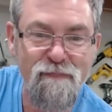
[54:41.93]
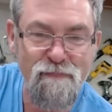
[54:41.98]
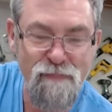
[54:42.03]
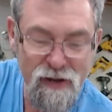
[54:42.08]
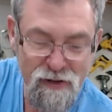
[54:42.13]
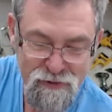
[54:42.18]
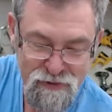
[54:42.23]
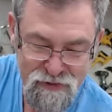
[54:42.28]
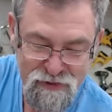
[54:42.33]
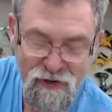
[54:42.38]

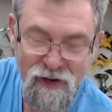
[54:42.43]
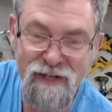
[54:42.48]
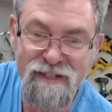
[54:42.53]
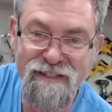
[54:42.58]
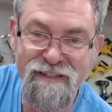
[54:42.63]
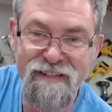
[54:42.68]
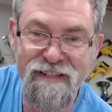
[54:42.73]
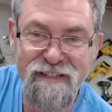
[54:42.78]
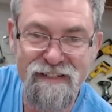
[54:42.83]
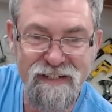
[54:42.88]
both
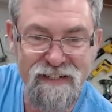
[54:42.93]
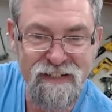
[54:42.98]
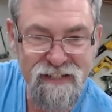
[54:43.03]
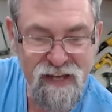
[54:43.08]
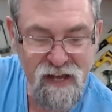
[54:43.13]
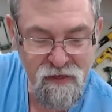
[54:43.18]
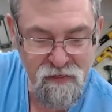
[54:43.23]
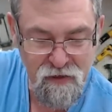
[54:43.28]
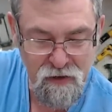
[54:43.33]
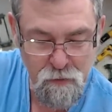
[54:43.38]
sides of this
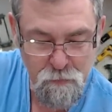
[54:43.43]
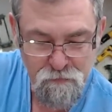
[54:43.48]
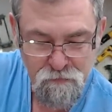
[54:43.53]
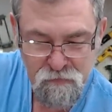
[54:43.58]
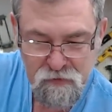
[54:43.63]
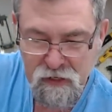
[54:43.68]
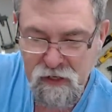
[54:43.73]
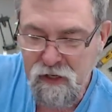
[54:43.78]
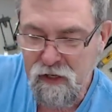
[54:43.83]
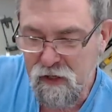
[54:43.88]
together
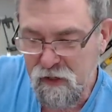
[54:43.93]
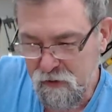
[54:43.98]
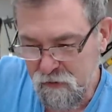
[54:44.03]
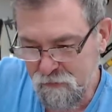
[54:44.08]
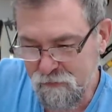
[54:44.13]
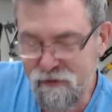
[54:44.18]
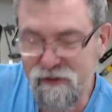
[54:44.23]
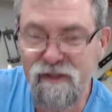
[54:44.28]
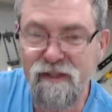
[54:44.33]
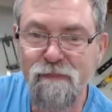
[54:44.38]

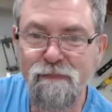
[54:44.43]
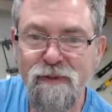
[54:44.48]
with